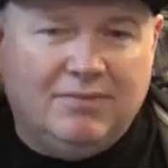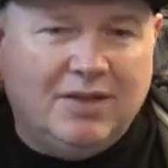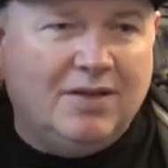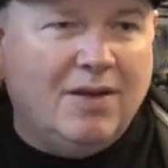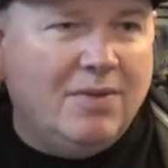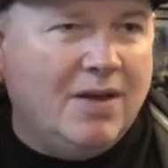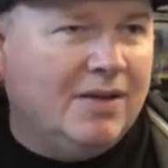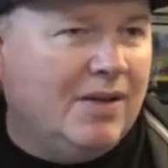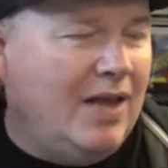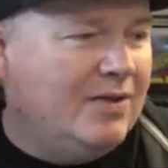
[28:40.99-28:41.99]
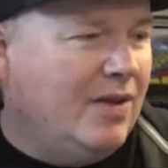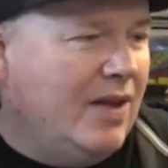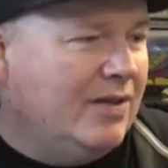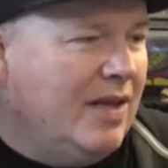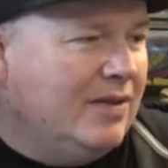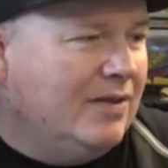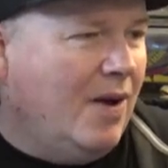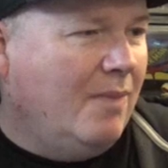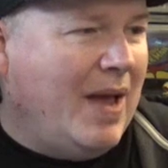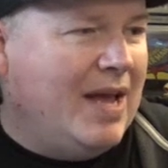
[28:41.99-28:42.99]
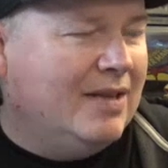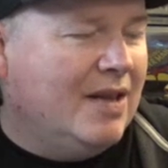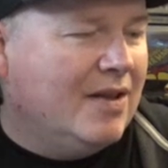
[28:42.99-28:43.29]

It's no, it's not a bad